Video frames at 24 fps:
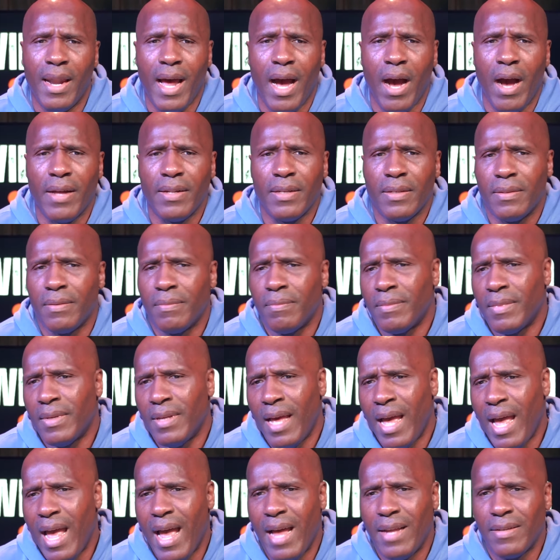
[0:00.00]
I
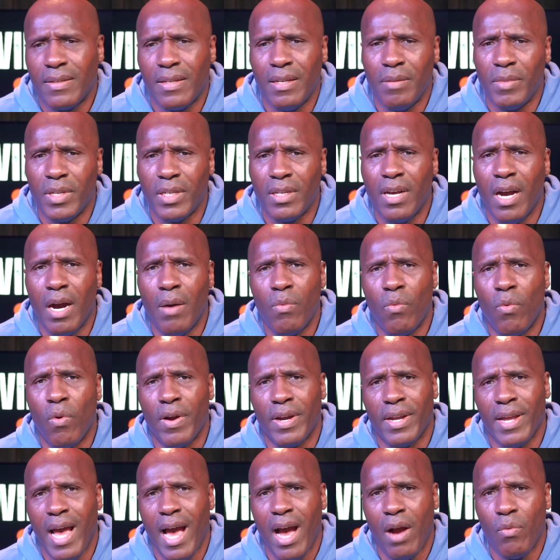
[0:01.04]
asked him to come
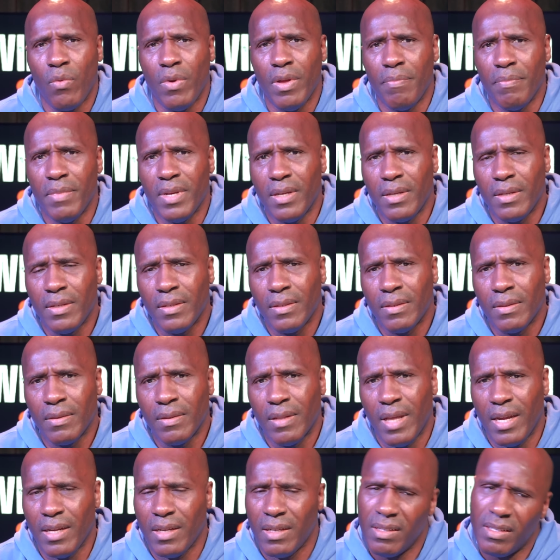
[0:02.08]
work out with me.
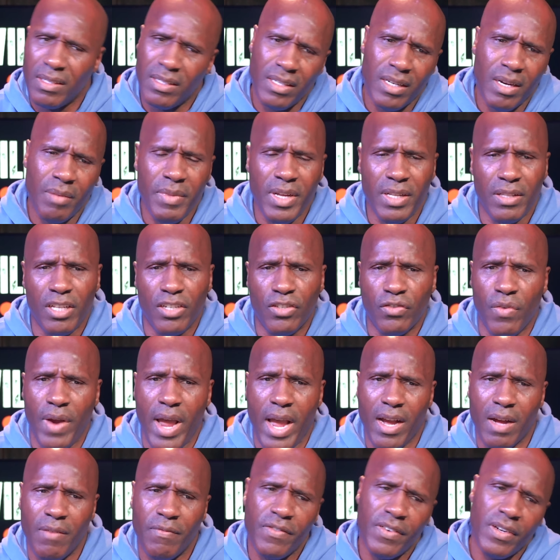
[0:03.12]
Like, come hit the
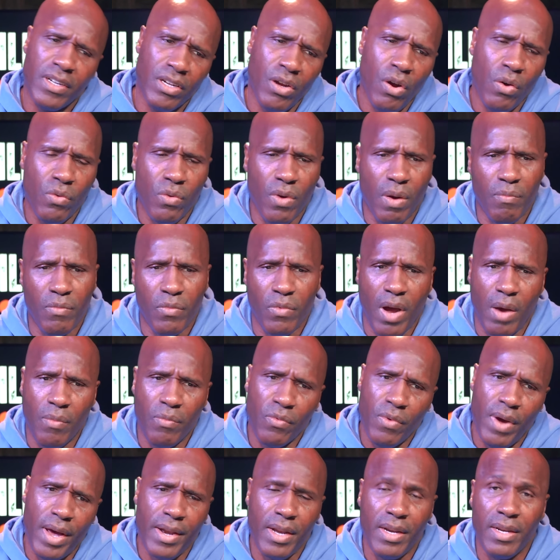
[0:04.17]
track. I'm finna go. I'm, I'm
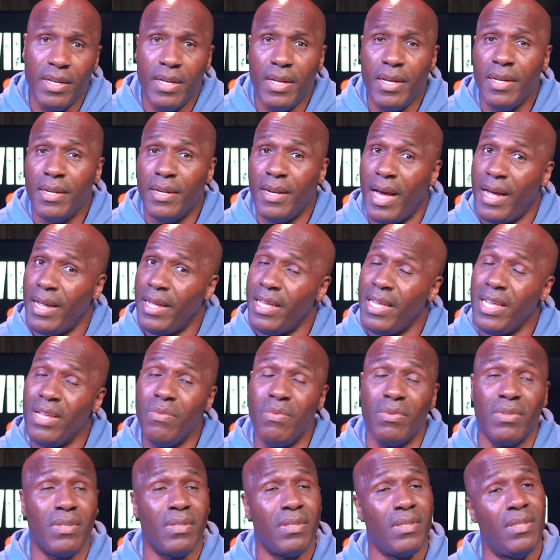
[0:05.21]
running. Now he
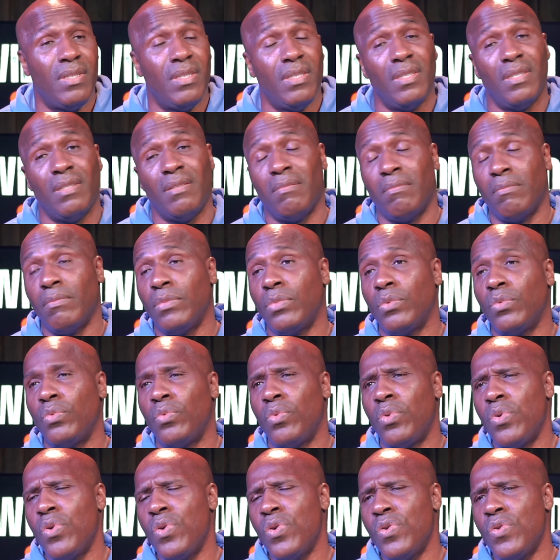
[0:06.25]
was a good.
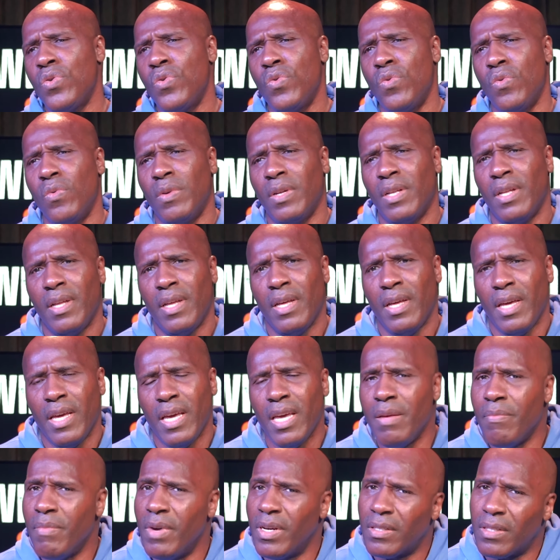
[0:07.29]
Whoo,
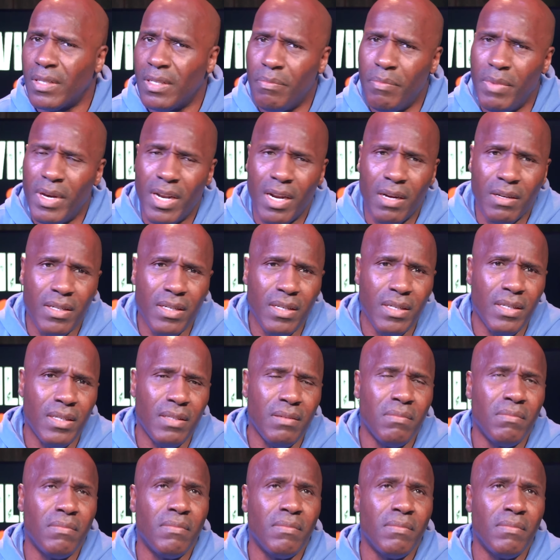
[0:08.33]
he must have been a good.